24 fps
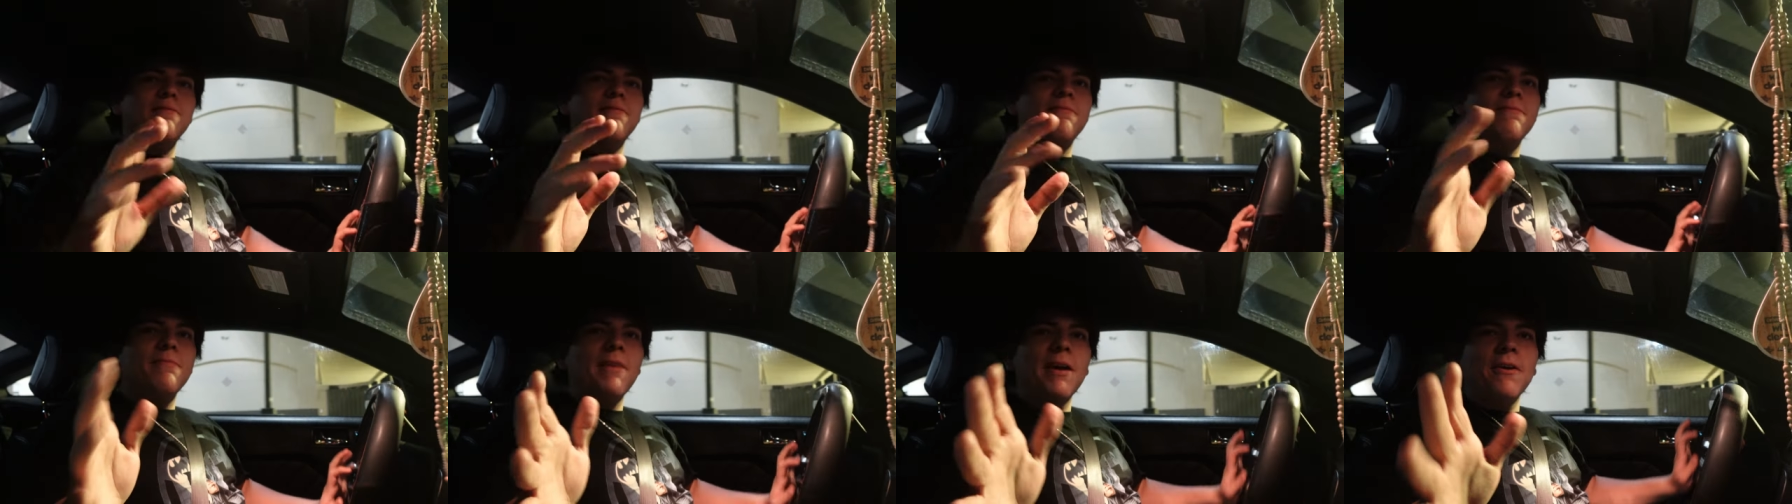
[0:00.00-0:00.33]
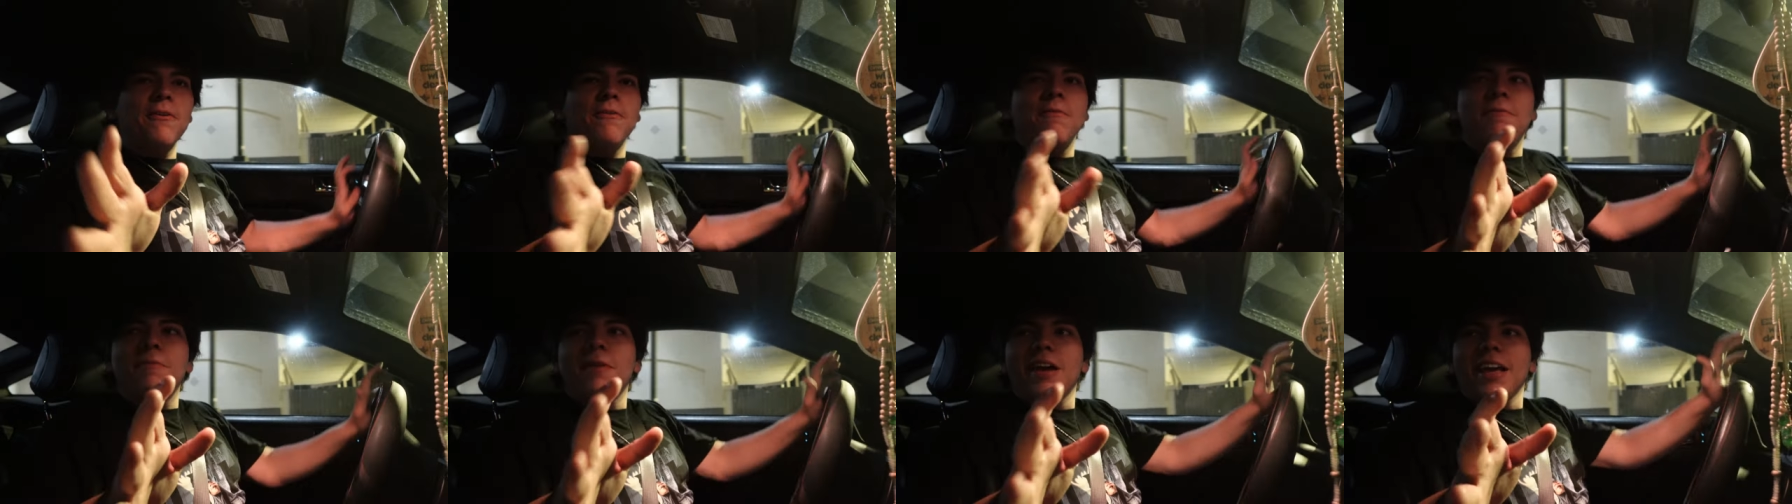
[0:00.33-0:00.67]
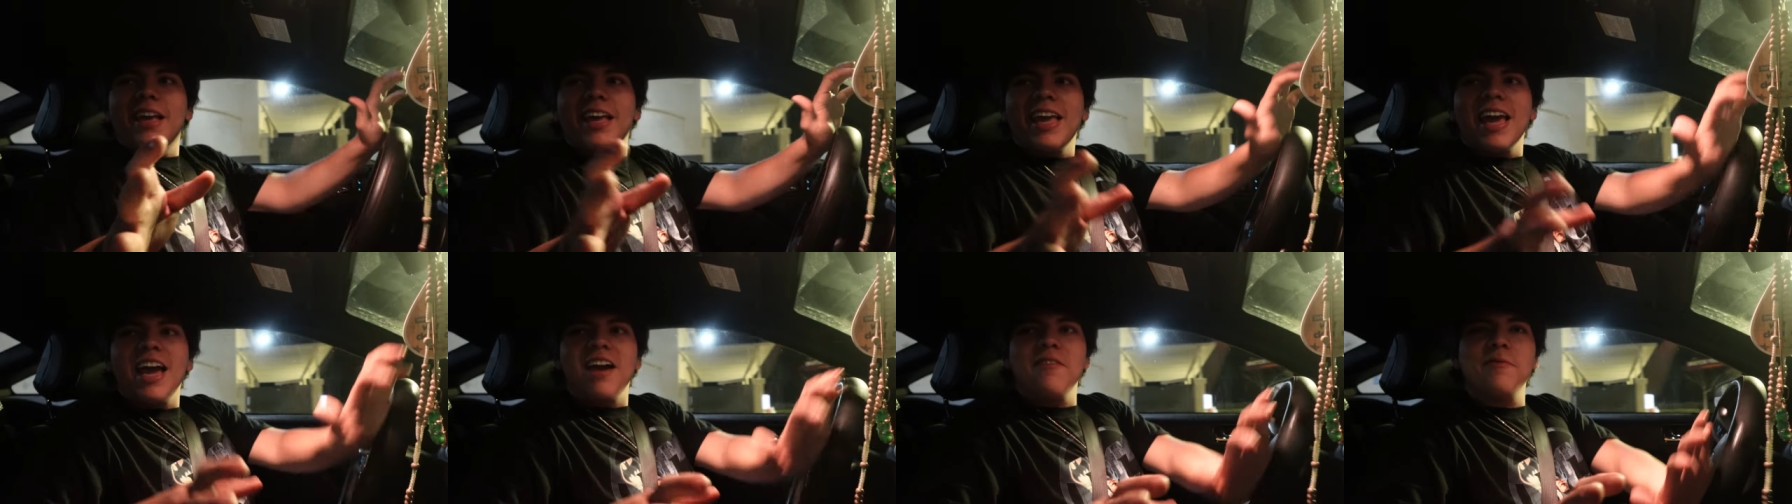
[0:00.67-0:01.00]
My
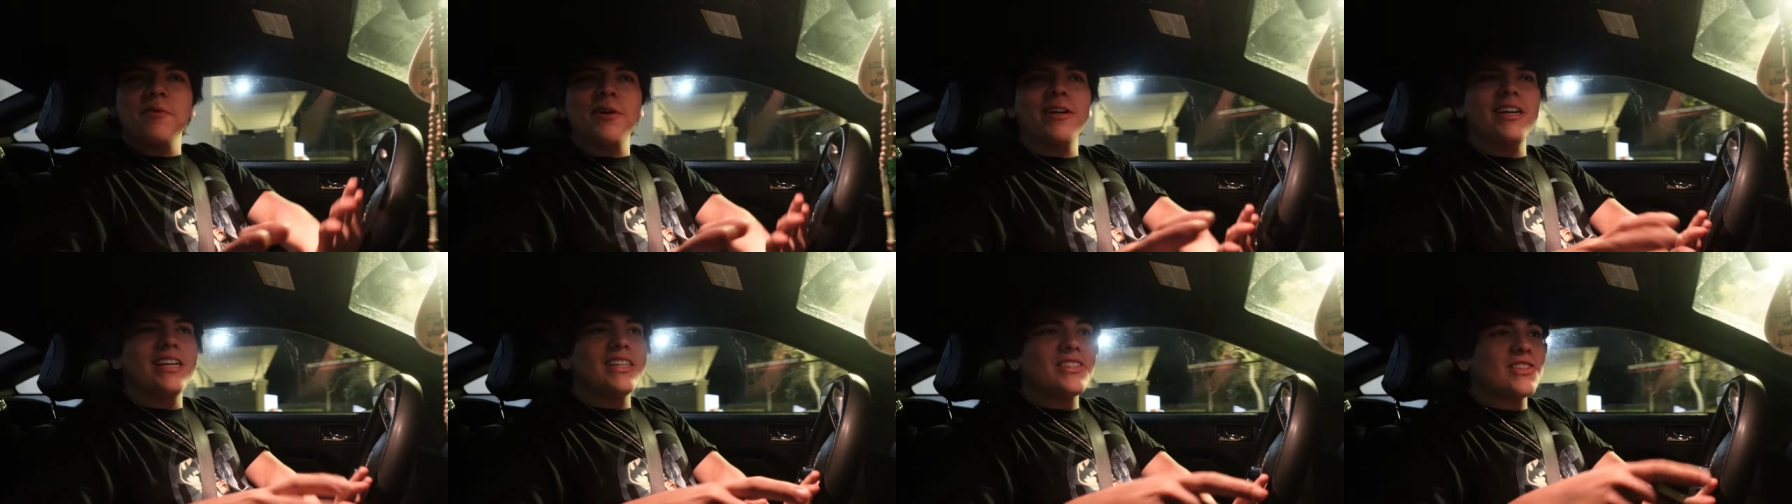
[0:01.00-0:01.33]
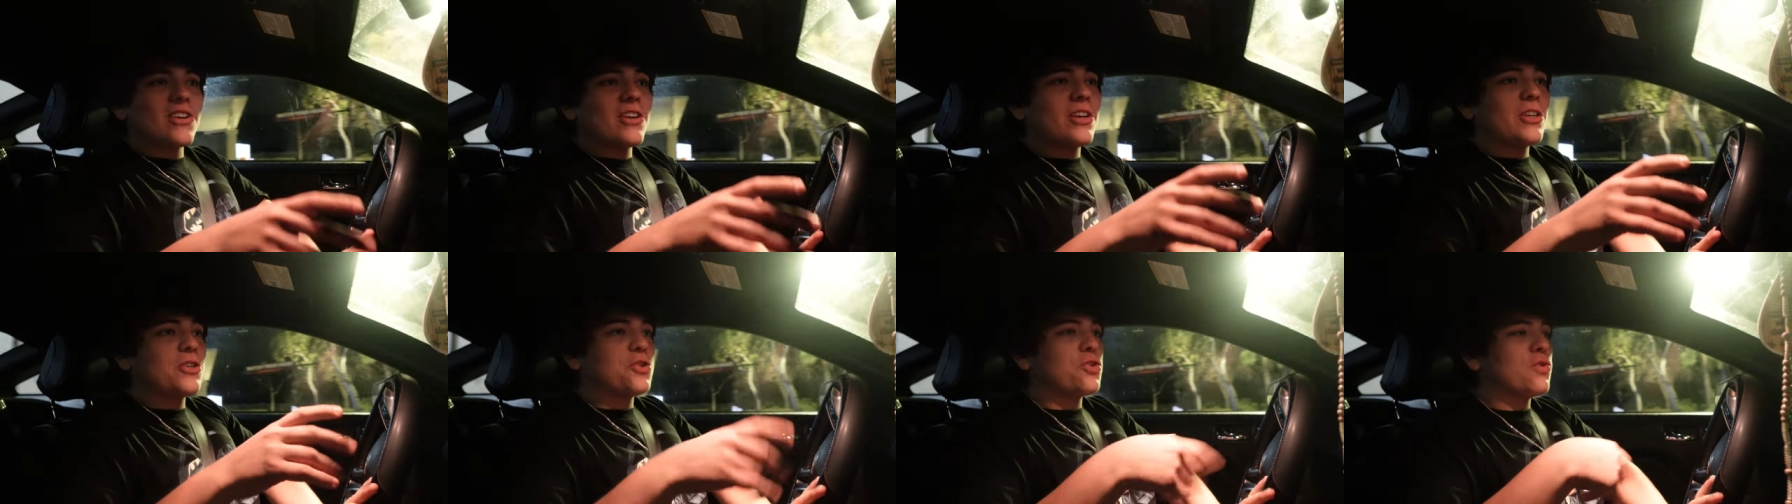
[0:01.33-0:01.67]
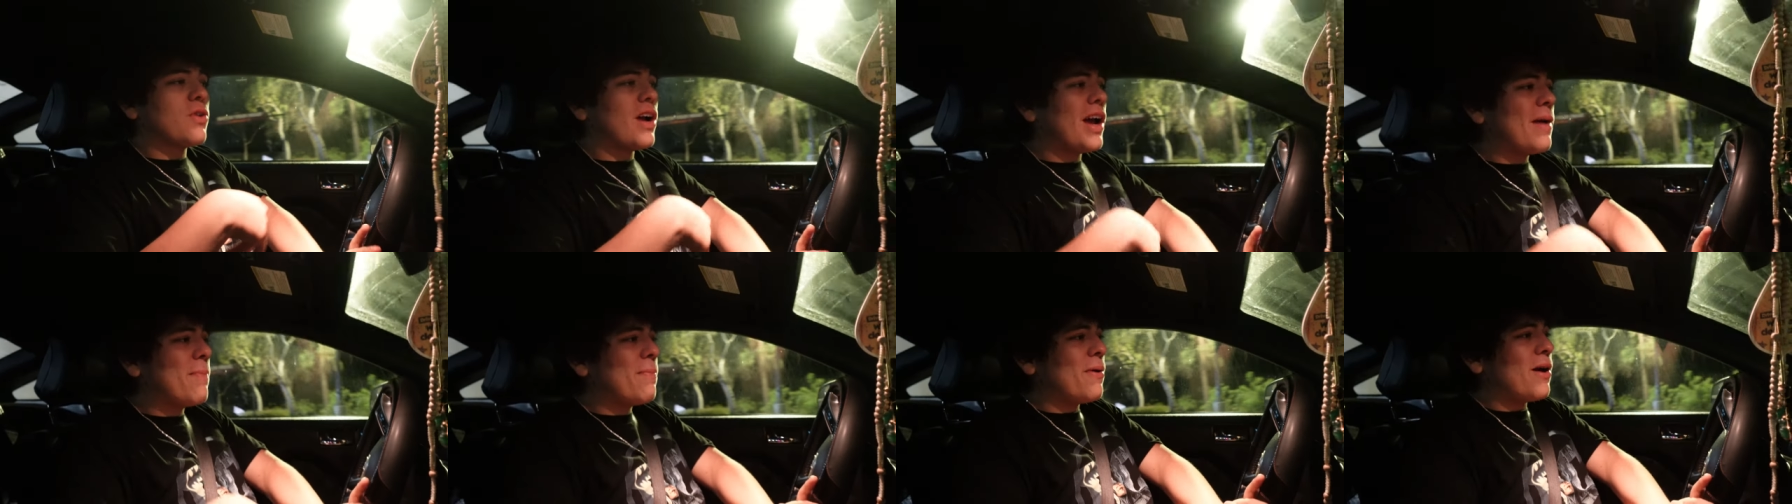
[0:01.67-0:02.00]
camera is on a
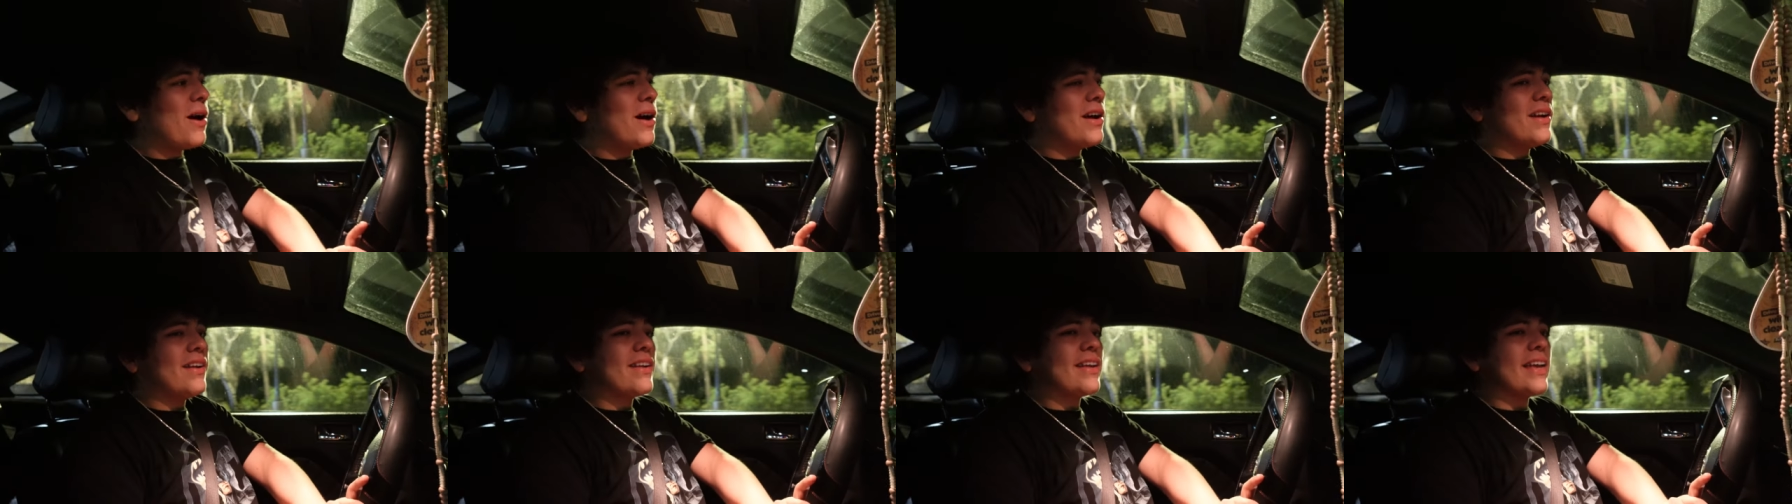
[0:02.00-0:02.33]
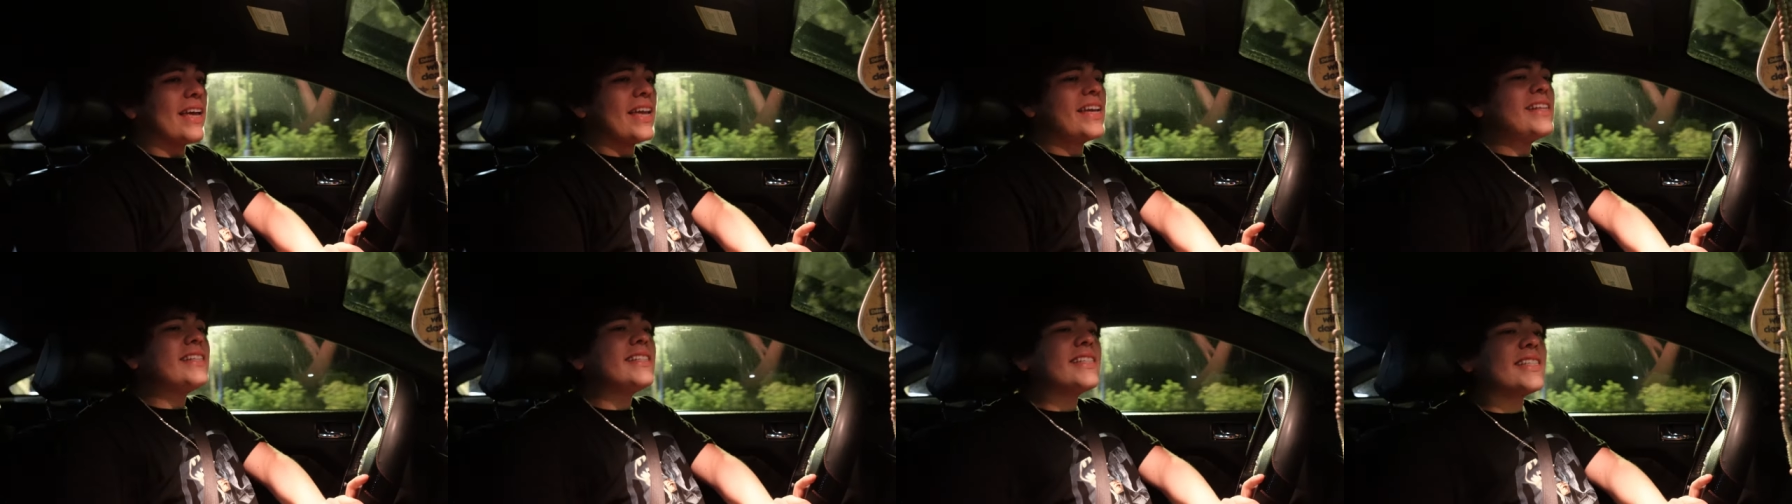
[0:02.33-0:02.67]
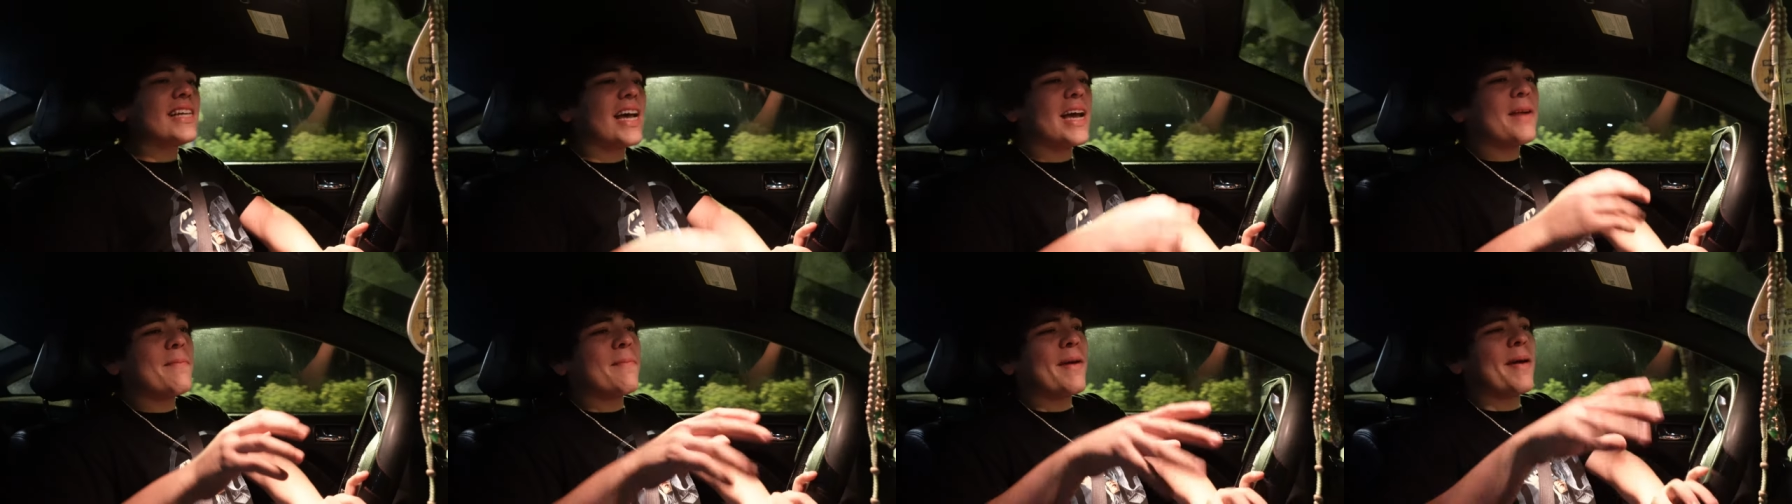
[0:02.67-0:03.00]
tripod
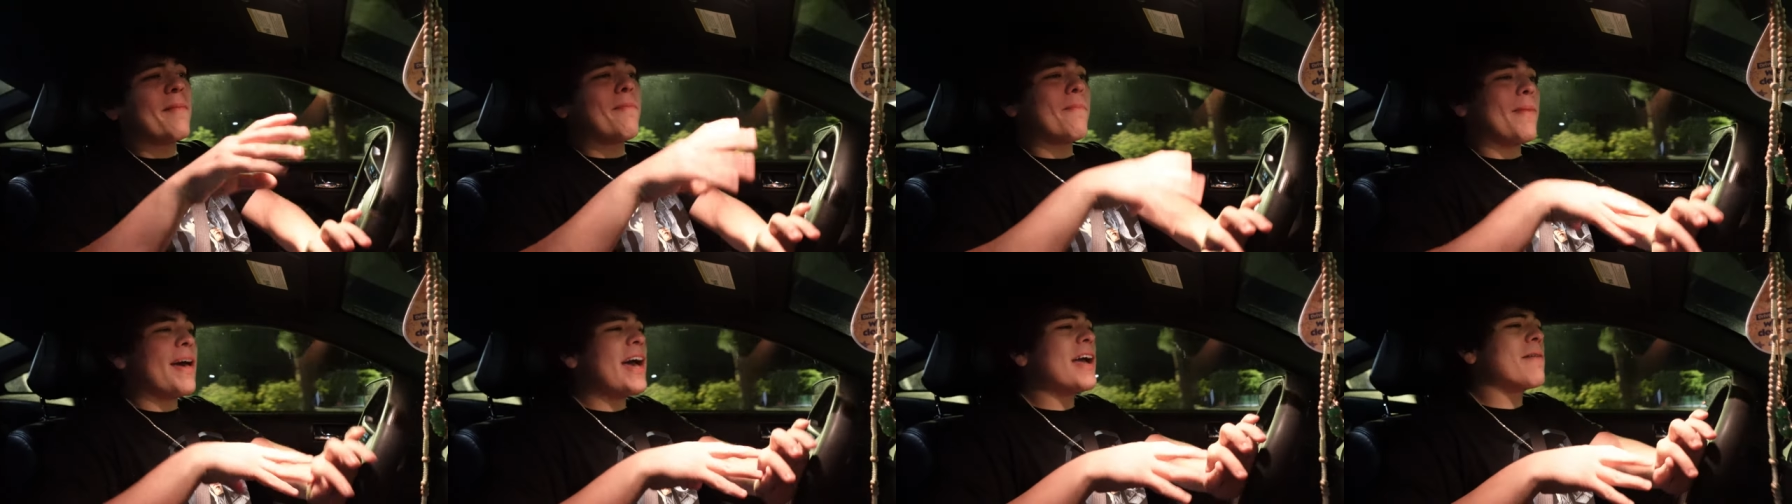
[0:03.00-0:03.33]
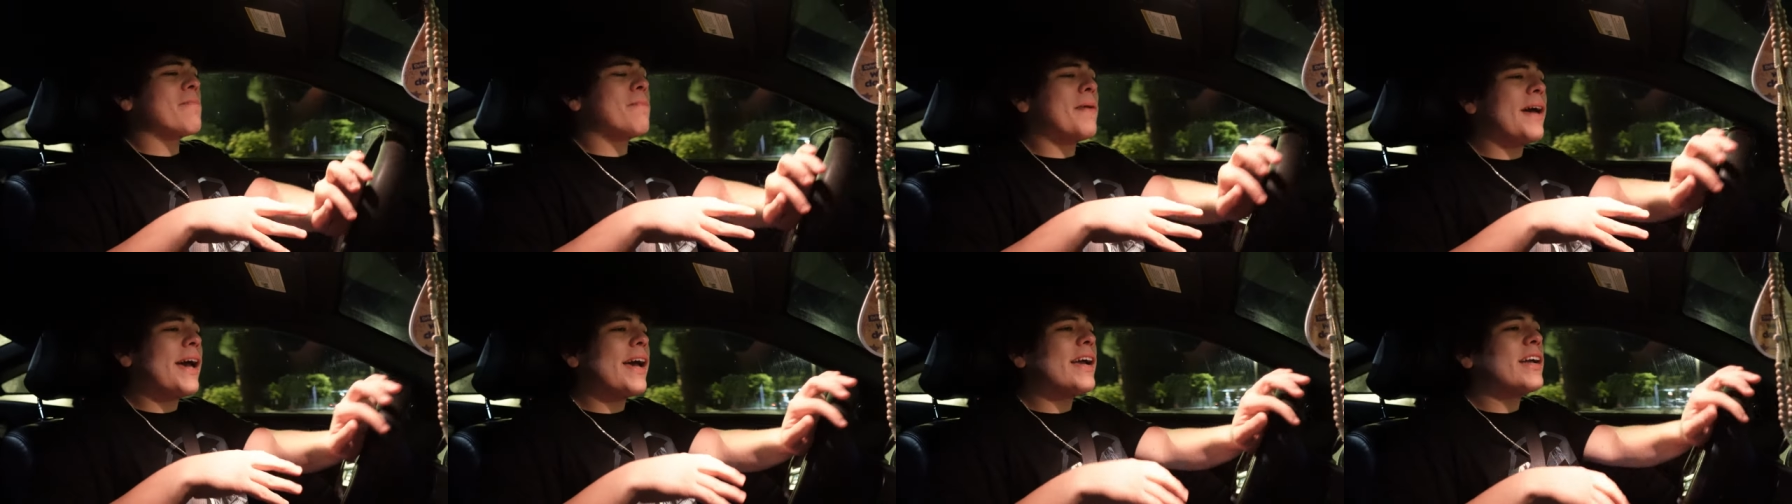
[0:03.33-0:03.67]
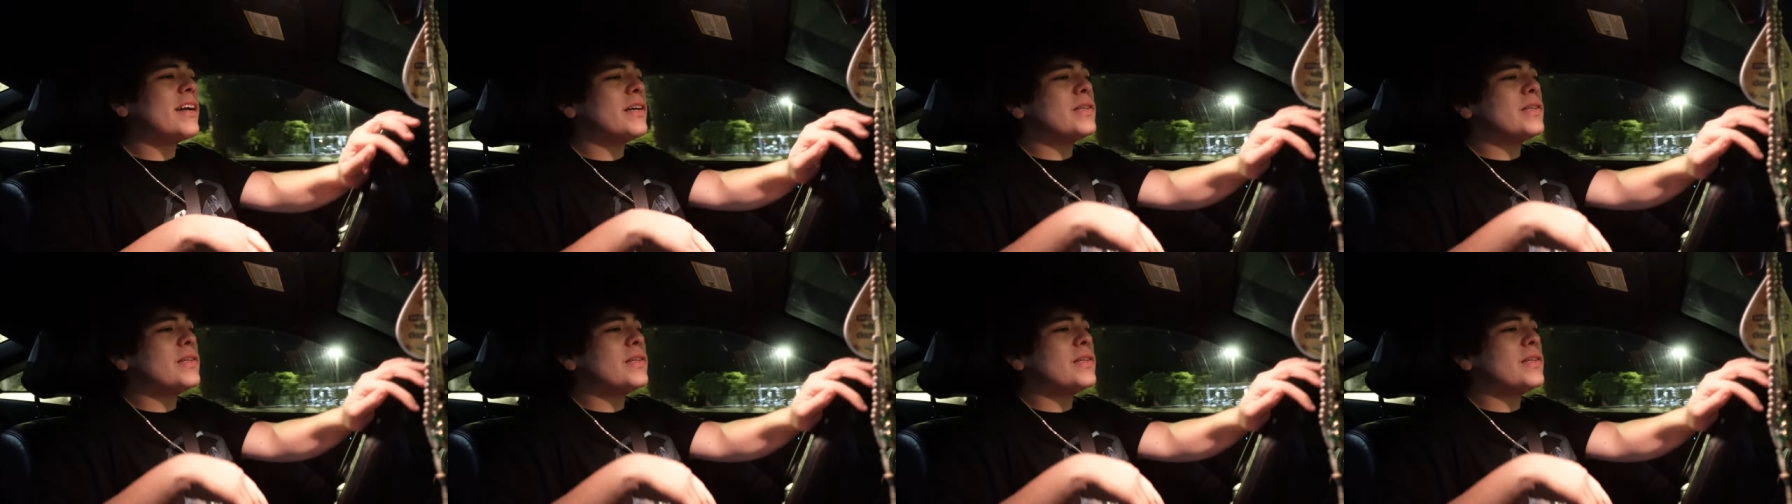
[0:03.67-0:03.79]
inside my backpack,